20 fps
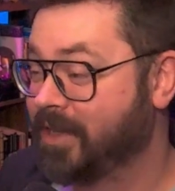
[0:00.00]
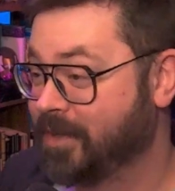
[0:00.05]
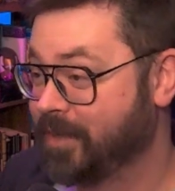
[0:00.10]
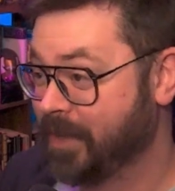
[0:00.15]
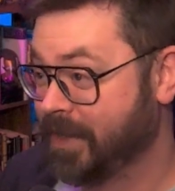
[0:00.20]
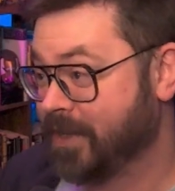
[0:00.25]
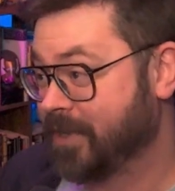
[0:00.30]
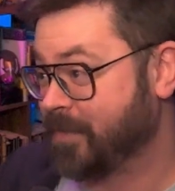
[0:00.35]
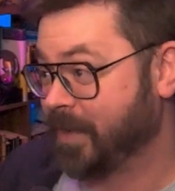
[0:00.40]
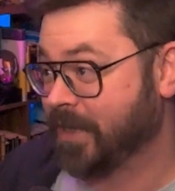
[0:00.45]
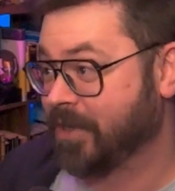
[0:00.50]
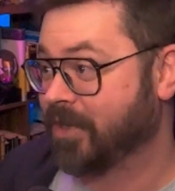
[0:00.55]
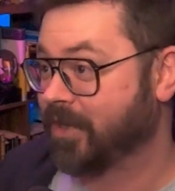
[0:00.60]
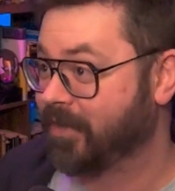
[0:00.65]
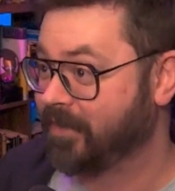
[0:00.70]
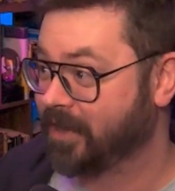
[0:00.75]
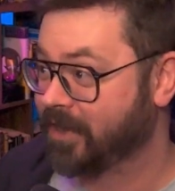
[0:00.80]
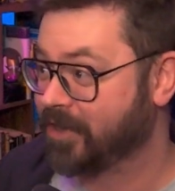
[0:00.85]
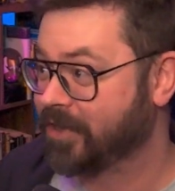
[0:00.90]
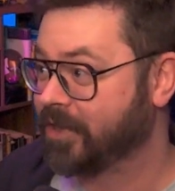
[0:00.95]
It's been a
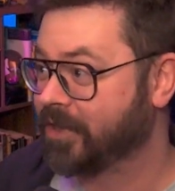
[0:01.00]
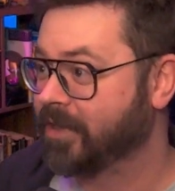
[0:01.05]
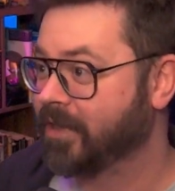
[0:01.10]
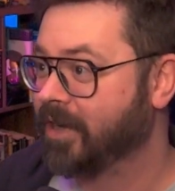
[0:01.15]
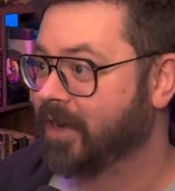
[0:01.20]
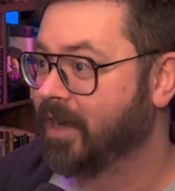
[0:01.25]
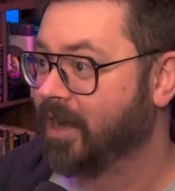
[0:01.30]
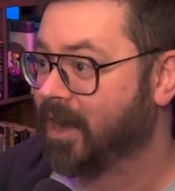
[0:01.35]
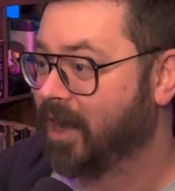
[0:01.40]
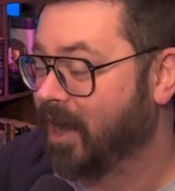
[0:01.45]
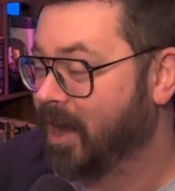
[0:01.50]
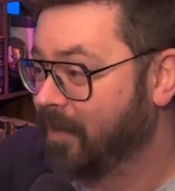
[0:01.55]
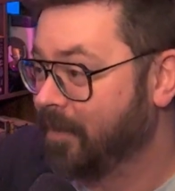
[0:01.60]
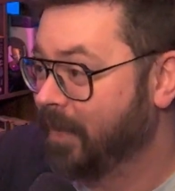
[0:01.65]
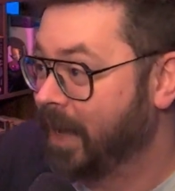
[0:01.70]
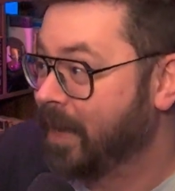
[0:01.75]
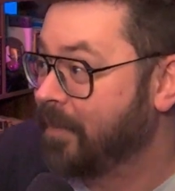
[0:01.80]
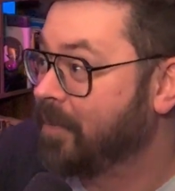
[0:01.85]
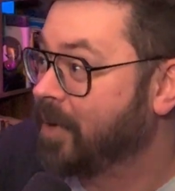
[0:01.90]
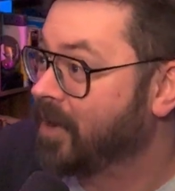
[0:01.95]
special adventure on
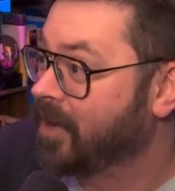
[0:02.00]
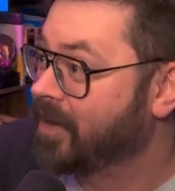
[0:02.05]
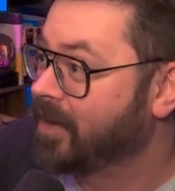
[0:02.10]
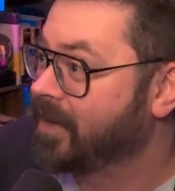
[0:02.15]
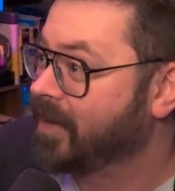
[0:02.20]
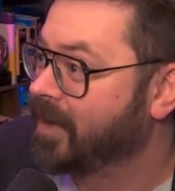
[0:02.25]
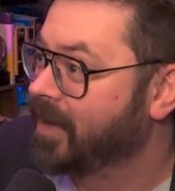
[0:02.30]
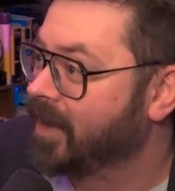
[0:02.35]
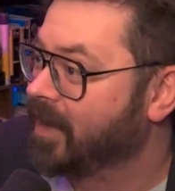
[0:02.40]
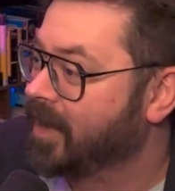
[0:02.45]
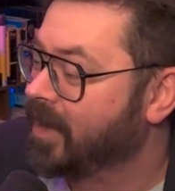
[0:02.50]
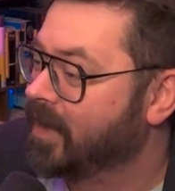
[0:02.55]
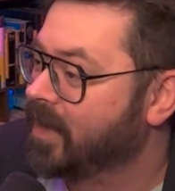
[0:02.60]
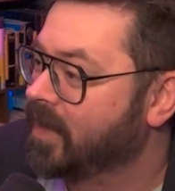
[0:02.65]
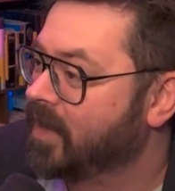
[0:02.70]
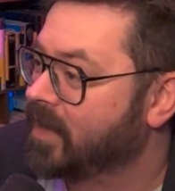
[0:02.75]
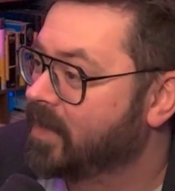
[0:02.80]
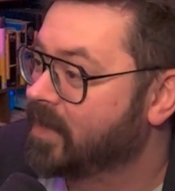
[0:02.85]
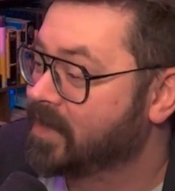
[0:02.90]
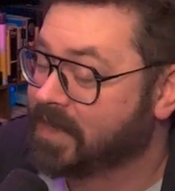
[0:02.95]
my part
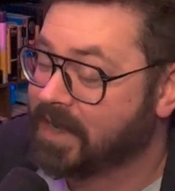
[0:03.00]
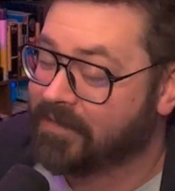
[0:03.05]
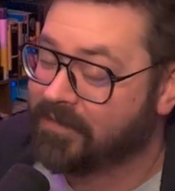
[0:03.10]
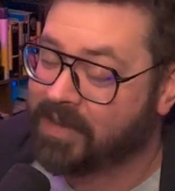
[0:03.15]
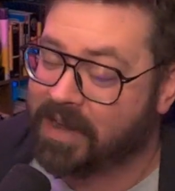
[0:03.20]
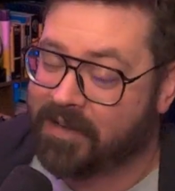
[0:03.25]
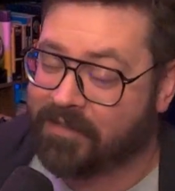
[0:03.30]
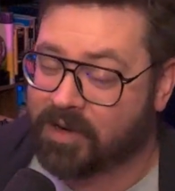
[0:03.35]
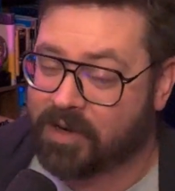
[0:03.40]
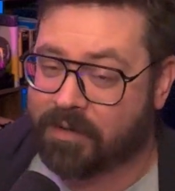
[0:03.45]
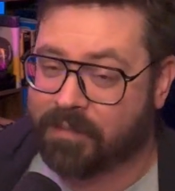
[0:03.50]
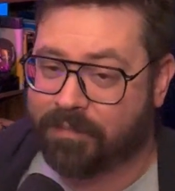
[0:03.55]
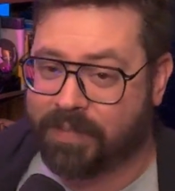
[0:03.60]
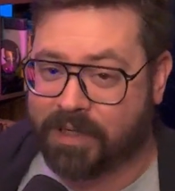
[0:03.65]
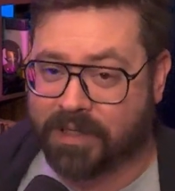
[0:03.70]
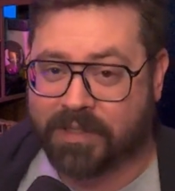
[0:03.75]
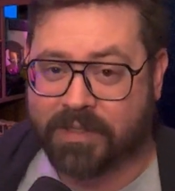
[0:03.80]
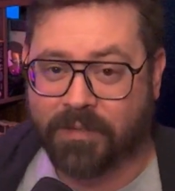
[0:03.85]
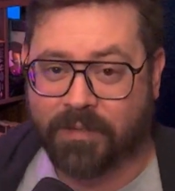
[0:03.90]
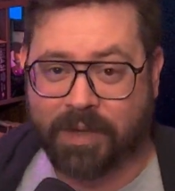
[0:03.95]
because I've never
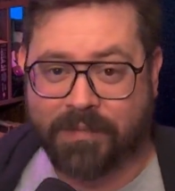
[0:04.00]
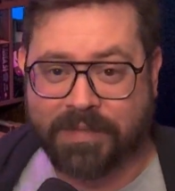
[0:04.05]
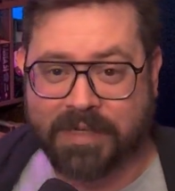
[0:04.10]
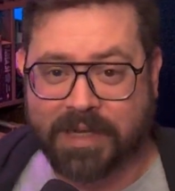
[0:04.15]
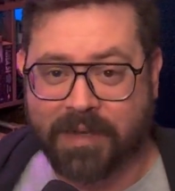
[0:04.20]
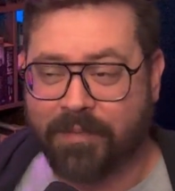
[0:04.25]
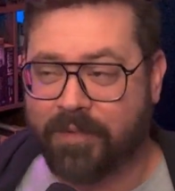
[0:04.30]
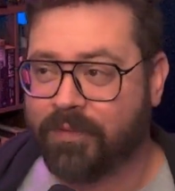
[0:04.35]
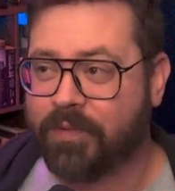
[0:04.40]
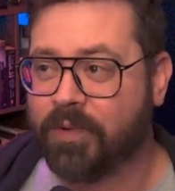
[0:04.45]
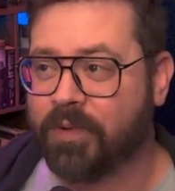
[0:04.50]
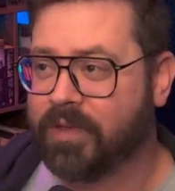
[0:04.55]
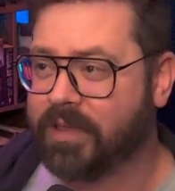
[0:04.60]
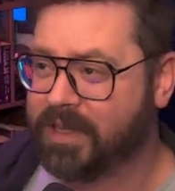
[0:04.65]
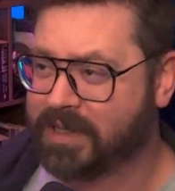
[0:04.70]
built a website before.